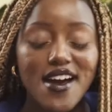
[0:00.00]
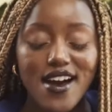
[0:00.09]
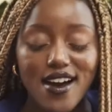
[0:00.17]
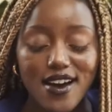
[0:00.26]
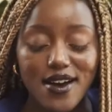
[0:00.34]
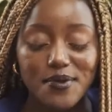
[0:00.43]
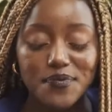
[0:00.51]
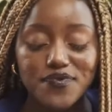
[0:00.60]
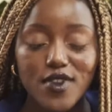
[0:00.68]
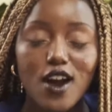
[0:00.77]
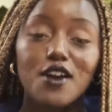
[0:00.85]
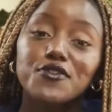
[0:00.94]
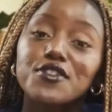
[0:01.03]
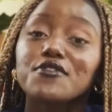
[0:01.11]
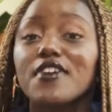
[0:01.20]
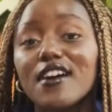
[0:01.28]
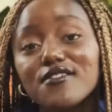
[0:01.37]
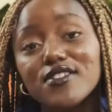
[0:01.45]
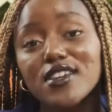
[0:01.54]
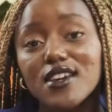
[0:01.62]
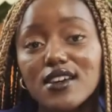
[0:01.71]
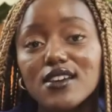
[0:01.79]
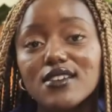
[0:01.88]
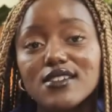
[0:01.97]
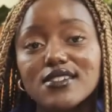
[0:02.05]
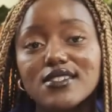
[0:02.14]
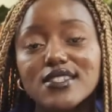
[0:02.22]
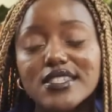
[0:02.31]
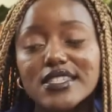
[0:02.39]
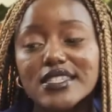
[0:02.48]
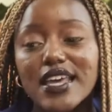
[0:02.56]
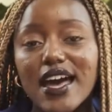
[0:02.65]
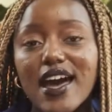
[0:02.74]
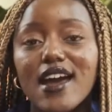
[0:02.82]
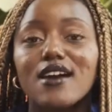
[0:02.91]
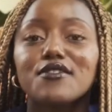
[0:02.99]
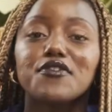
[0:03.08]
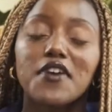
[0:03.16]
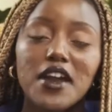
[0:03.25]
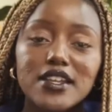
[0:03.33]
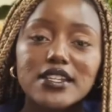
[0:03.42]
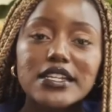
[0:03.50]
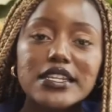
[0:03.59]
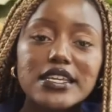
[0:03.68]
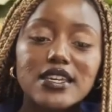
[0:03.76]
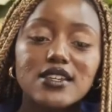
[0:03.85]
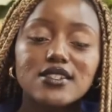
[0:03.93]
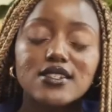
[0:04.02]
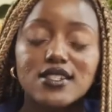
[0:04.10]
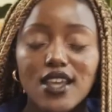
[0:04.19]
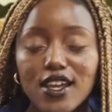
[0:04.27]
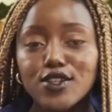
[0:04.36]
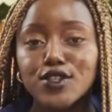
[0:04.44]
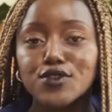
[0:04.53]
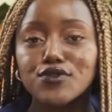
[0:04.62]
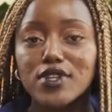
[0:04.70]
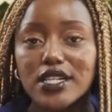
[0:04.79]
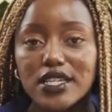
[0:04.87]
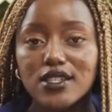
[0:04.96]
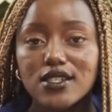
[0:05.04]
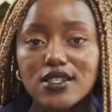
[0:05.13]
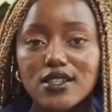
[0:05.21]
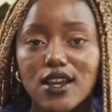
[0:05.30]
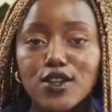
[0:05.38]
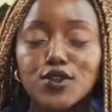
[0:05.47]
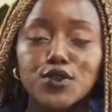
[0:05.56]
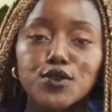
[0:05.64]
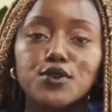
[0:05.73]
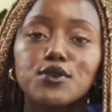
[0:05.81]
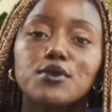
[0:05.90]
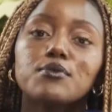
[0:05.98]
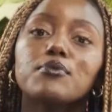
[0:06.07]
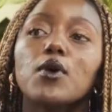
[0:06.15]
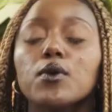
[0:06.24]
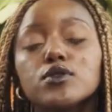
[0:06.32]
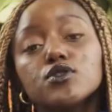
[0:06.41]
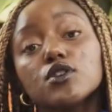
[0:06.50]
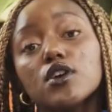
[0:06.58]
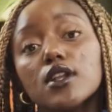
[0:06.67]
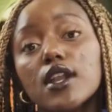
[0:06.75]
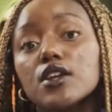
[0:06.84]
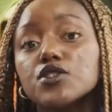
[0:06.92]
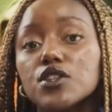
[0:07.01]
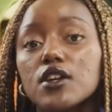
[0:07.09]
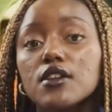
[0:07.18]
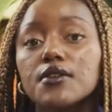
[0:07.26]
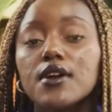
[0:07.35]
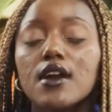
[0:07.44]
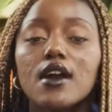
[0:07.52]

After 5 years, I have finally decided to release a new poetry collection.